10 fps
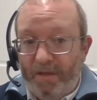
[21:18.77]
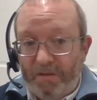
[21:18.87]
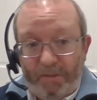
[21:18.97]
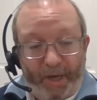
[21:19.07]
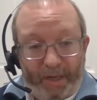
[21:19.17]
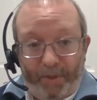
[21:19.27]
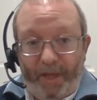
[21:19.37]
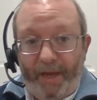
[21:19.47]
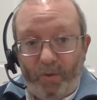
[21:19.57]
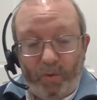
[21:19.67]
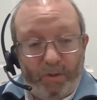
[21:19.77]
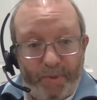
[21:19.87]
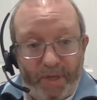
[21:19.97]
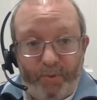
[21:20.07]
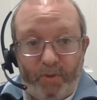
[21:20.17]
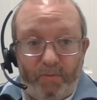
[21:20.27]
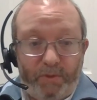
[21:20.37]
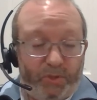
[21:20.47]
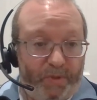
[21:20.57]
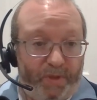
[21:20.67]
the bottom line or their people,
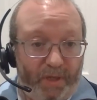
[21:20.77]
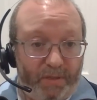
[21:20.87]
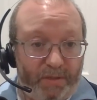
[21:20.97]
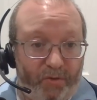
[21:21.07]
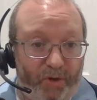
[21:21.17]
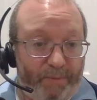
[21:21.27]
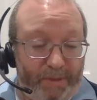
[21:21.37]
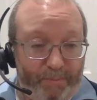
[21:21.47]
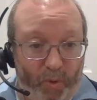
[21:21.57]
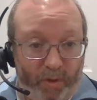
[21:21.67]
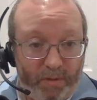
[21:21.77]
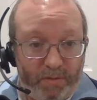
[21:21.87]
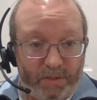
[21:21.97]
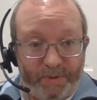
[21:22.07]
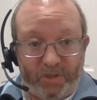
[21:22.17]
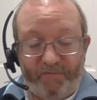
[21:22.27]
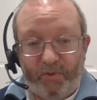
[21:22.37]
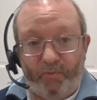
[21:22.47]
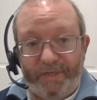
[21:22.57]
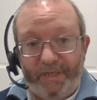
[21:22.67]
which we think is incredibly important, especially for
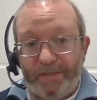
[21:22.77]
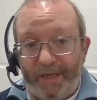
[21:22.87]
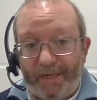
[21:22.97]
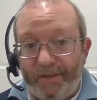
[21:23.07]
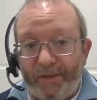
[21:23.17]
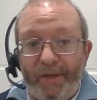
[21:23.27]
the retail sector.